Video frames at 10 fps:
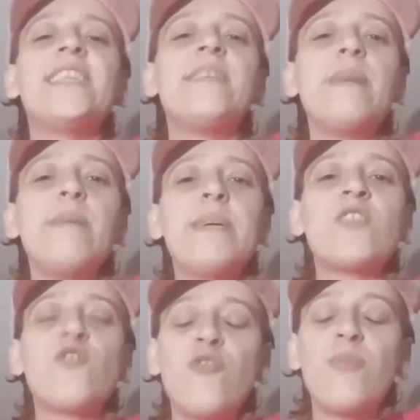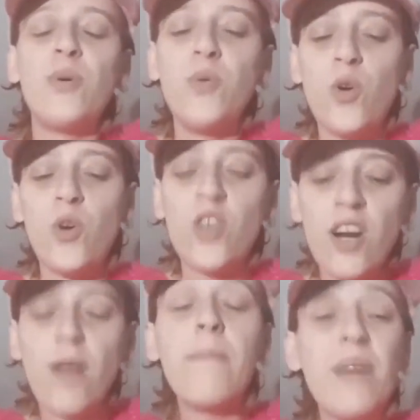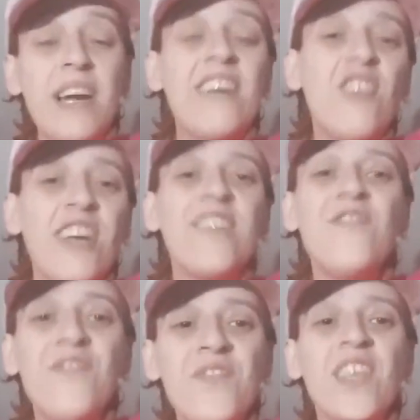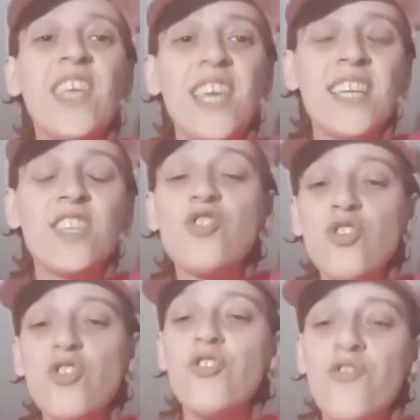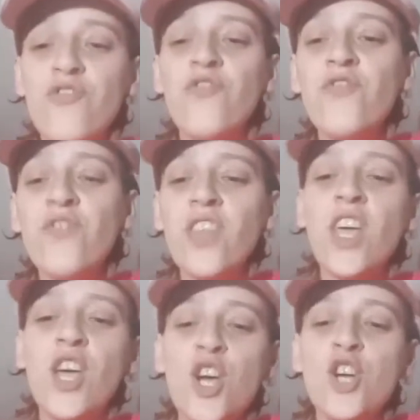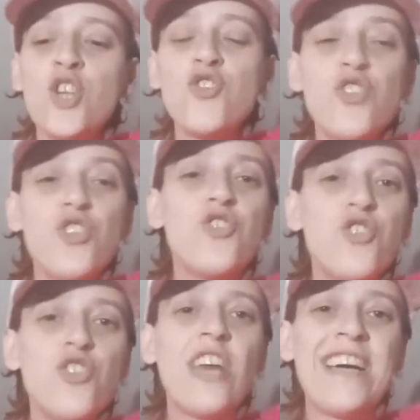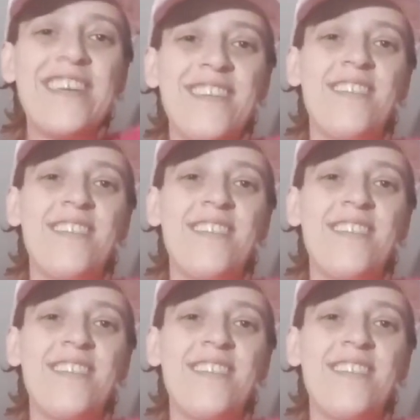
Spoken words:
he might be at softball or umpiring. Yes, true. True that.